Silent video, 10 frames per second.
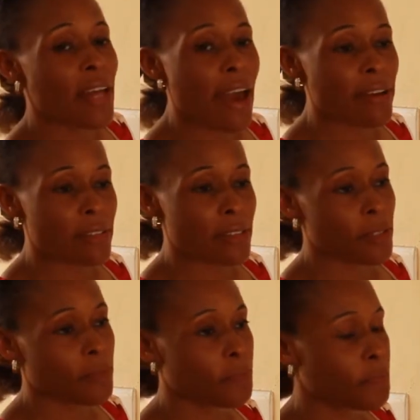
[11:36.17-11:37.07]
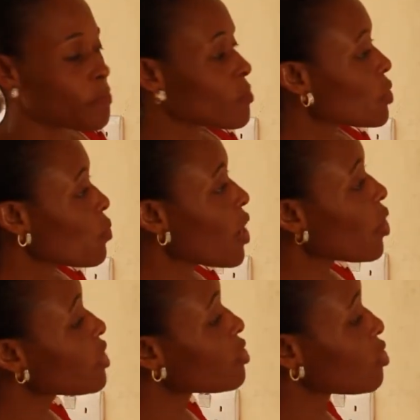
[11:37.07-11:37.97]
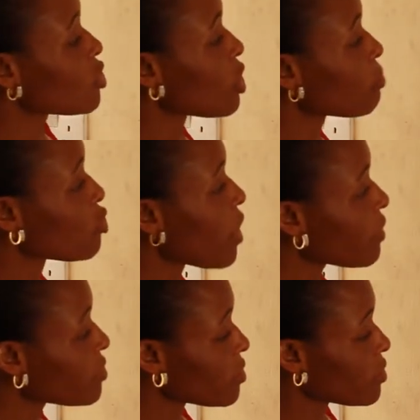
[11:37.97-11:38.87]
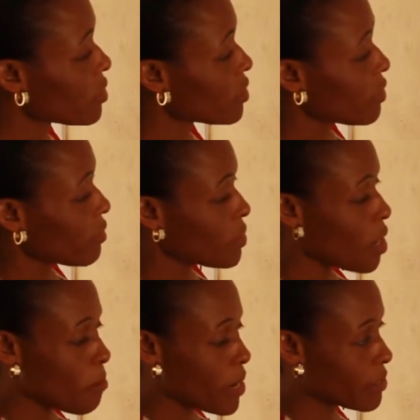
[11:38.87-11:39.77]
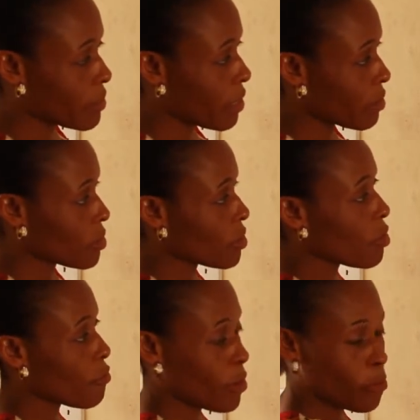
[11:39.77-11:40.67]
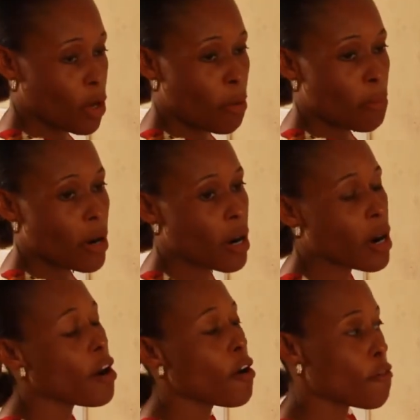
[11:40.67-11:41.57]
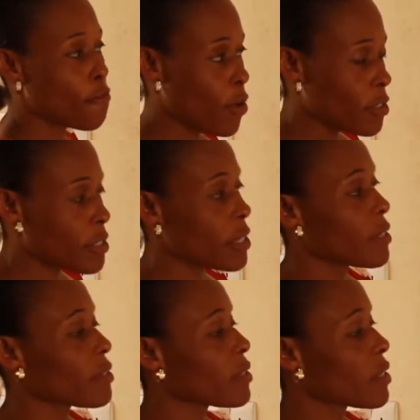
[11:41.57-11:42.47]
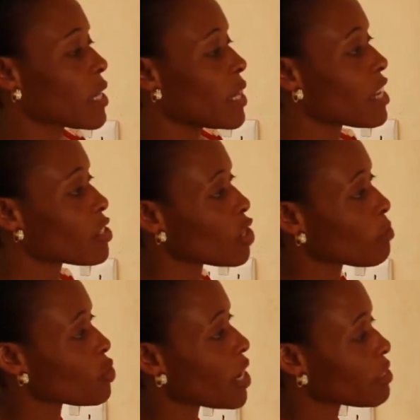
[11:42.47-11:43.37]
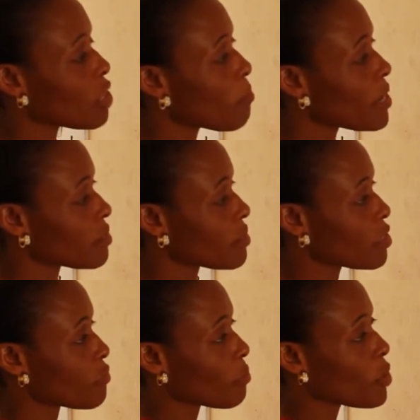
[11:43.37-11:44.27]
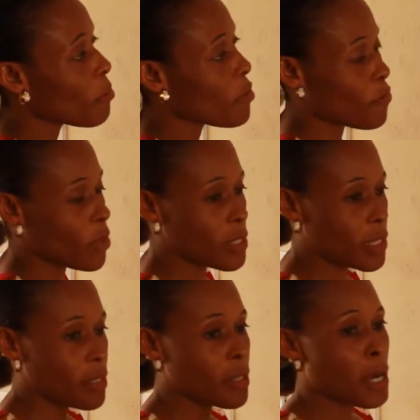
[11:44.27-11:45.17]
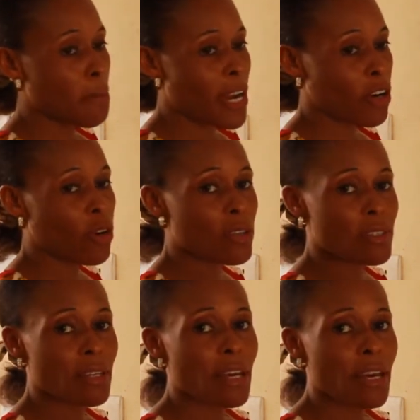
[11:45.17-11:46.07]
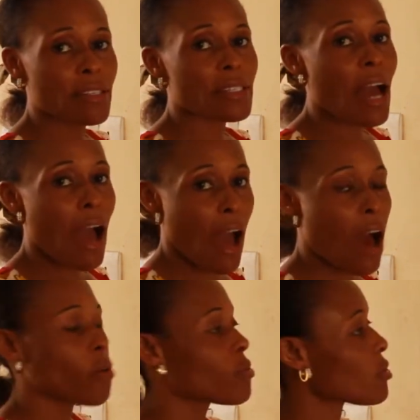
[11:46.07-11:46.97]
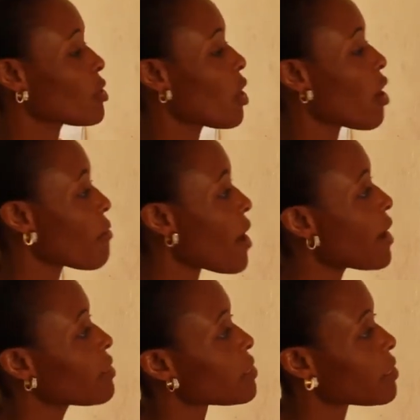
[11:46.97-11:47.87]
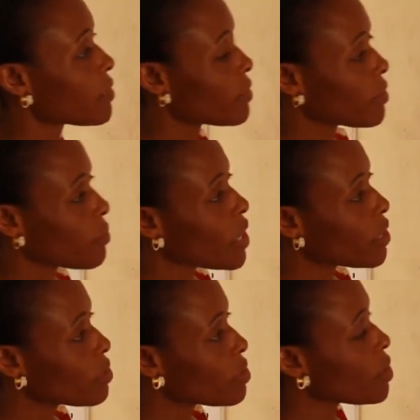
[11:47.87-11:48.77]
next? We are going to subtract number 6 from number 14. Let's subtract number 6 from number 14 by crossing it out. Alright, we are good